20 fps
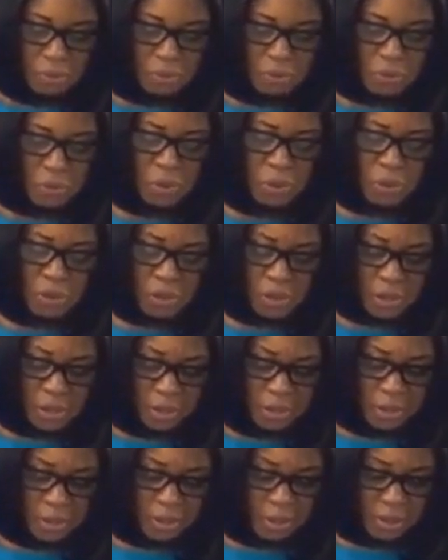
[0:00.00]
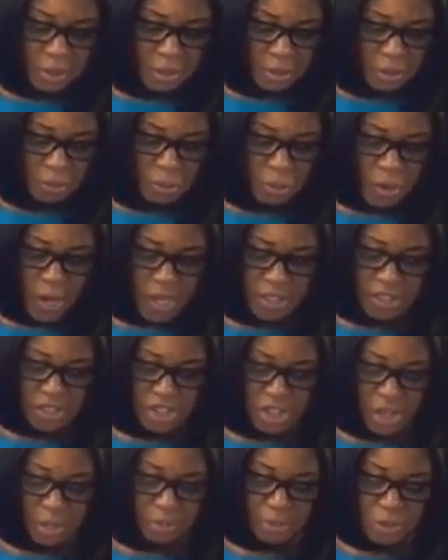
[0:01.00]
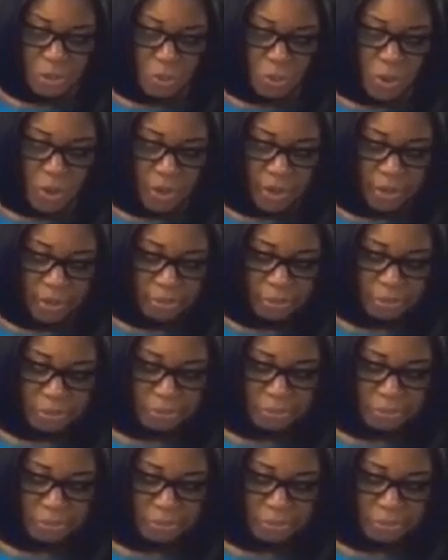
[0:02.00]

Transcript: Ruth 1, chapter 1.